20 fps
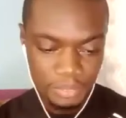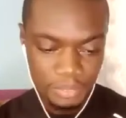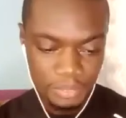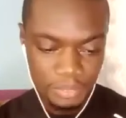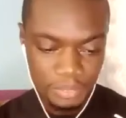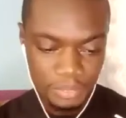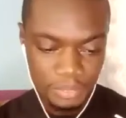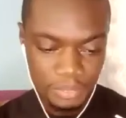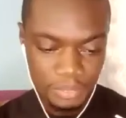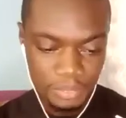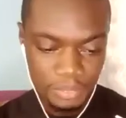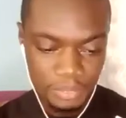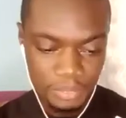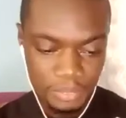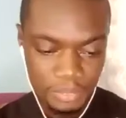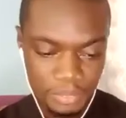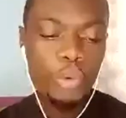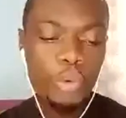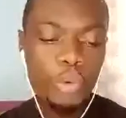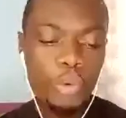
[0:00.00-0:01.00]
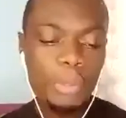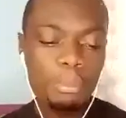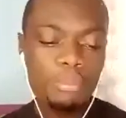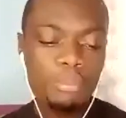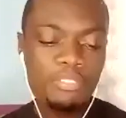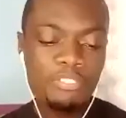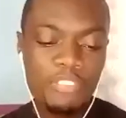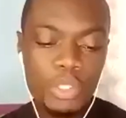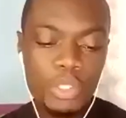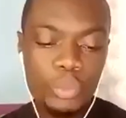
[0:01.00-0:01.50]
A long creep
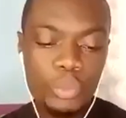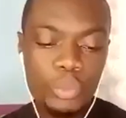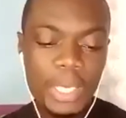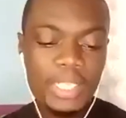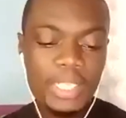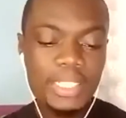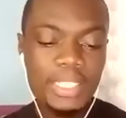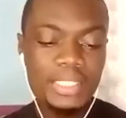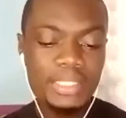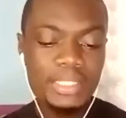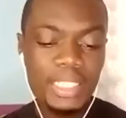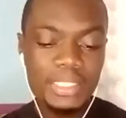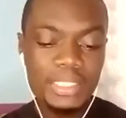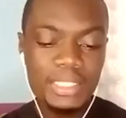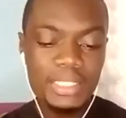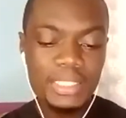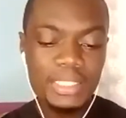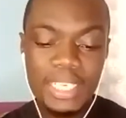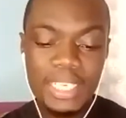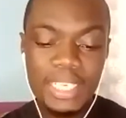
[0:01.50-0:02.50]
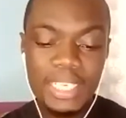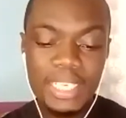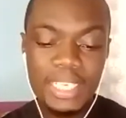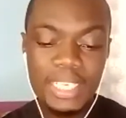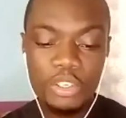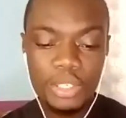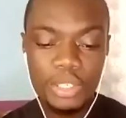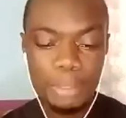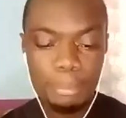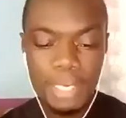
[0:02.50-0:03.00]
flew a distance and landed on her
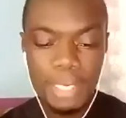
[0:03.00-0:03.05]
back.